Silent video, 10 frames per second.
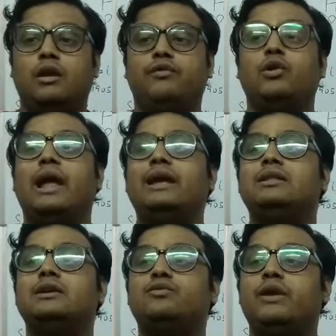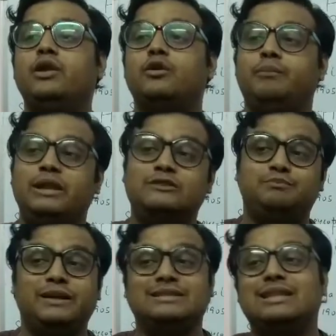you like this video, please
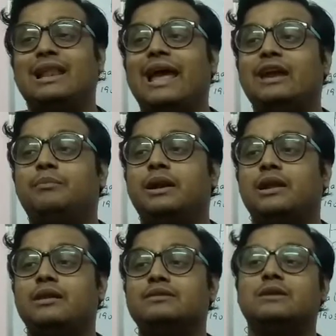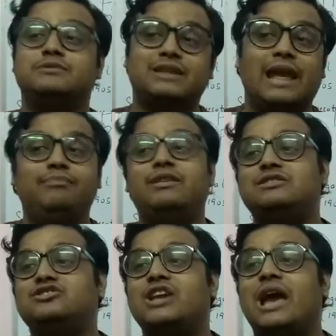press the like button, subscribe
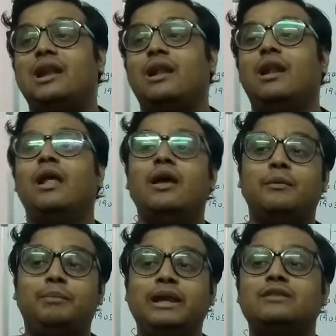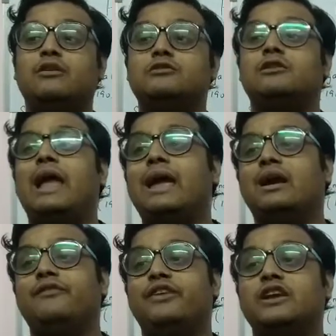this channel. Please also like
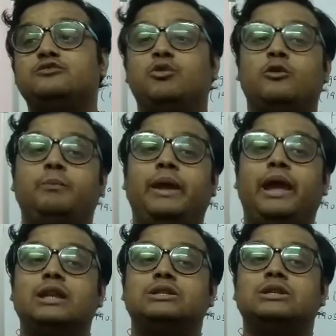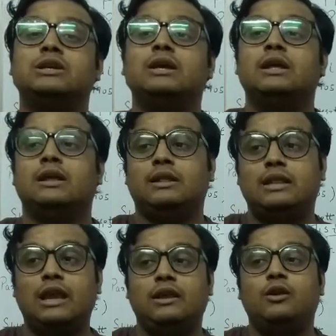our Facebook page.
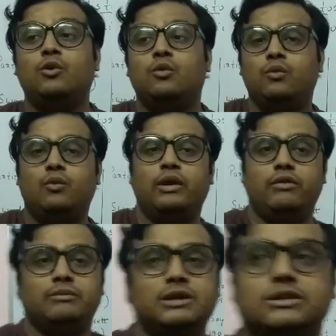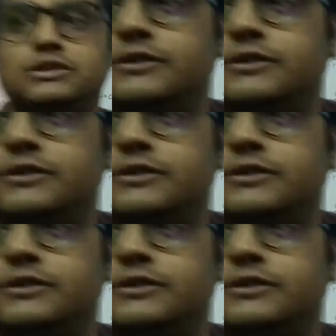Thank you very much.